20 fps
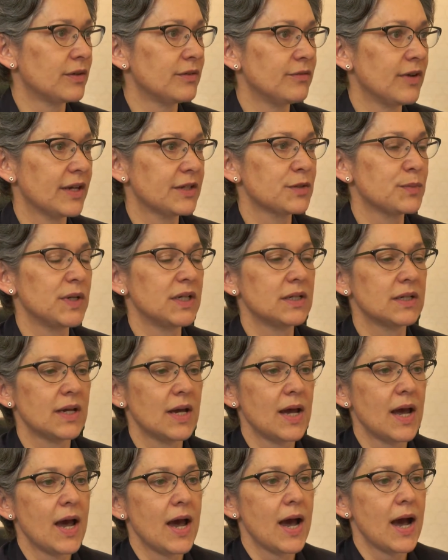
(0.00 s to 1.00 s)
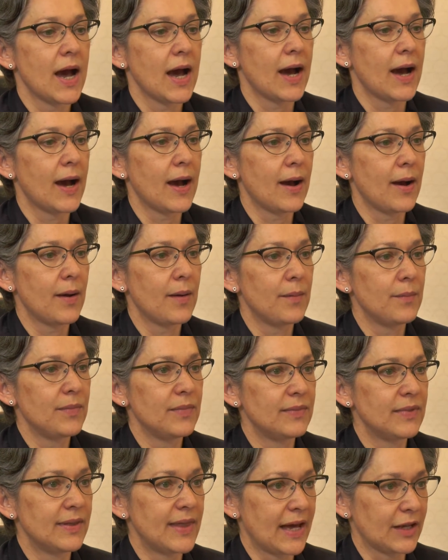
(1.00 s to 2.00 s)
investment.
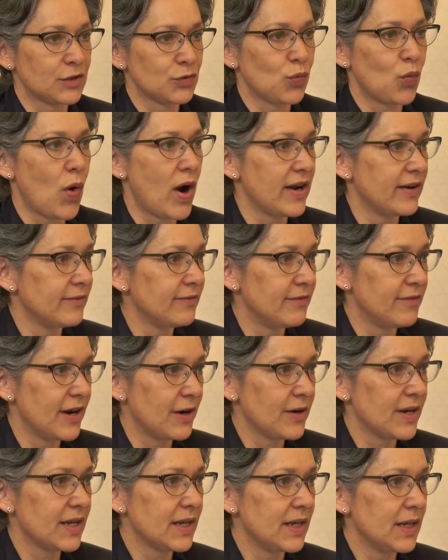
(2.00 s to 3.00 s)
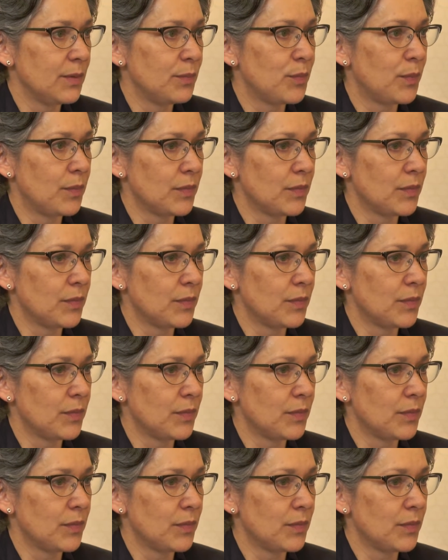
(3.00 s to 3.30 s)
That's one very key